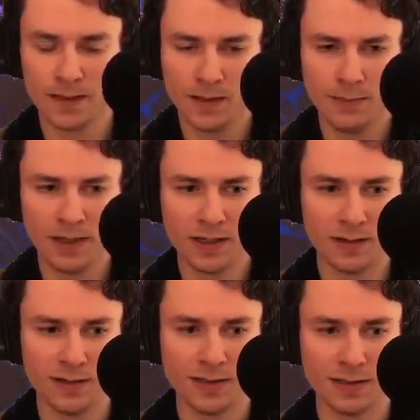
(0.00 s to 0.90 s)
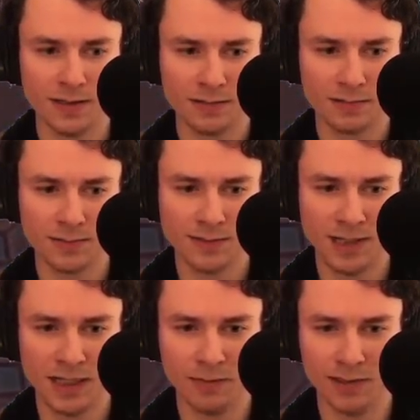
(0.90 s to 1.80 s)
Make it onto their
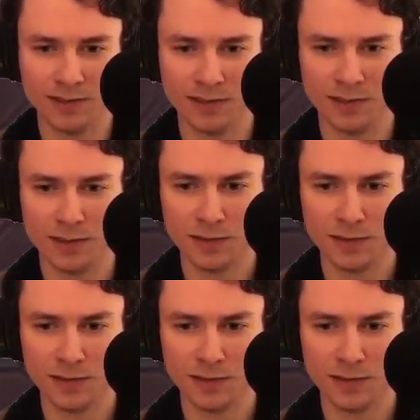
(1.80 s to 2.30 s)
damager